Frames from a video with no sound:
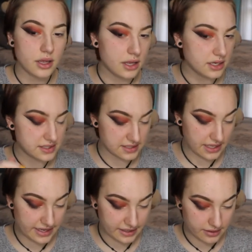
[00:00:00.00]
And it's
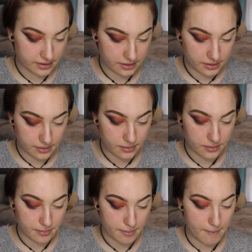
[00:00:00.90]
like
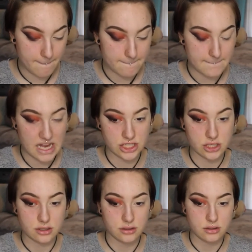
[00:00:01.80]
magic.
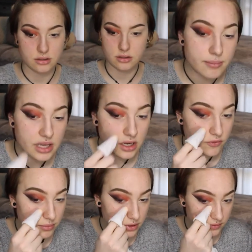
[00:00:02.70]
Makeup
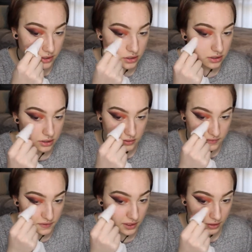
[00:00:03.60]
remover.
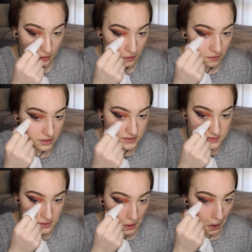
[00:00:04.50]
Just get
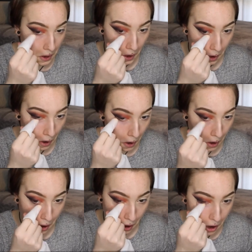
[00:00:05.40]
this
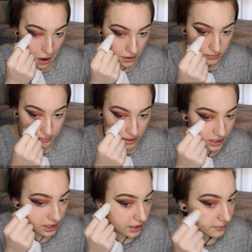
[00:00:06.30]
out of the
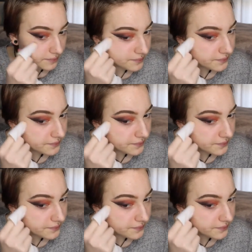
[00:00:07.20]
bottom.